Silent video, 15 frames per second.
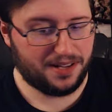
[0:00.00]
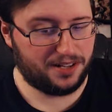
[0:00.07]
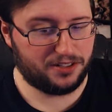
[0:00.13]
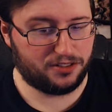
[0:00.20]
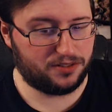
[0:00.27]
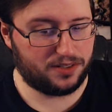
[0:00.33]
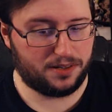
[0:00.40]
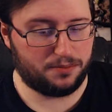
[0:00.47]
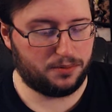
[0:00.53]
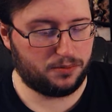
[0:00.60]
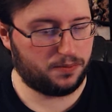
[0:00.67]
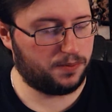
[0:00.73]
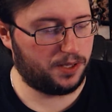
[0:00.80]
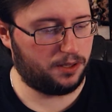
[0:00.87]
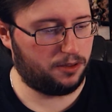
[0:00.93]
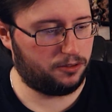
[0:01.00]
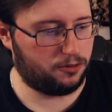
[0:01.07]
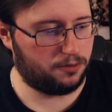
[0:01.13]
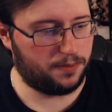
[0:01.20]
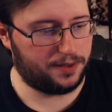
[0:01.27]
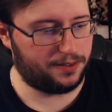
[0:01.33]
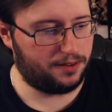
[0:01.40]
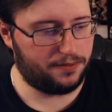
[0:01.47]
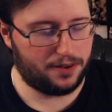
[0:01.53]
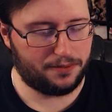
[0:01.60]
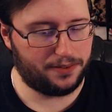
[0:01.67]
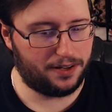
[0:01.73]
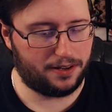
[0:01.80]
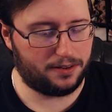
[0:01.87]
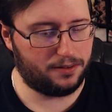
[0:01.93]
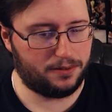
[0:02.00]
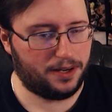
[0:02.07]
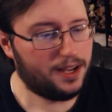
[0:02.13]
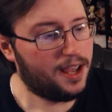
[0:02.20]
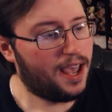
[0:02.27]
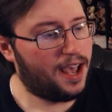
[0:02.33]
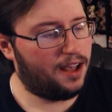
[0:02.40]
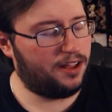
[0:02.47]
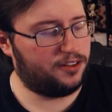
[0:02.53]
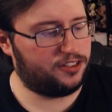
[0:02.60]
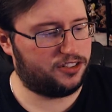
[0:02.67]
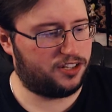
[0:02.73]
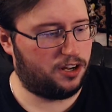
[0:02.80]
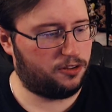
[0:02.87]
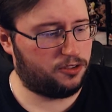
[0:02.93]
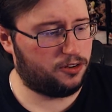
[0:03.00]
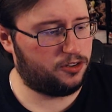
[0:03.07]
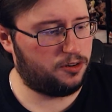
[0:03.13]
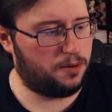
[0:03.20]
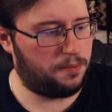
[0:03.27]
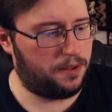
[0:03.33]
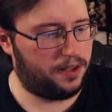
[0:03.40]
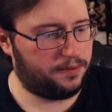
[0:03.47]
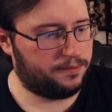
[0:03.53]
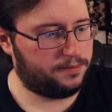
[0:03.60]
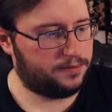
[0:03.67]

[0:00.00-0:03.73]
I just completely threw myself off there. I don't know why. Uh, let's just go. Three, two, one, play.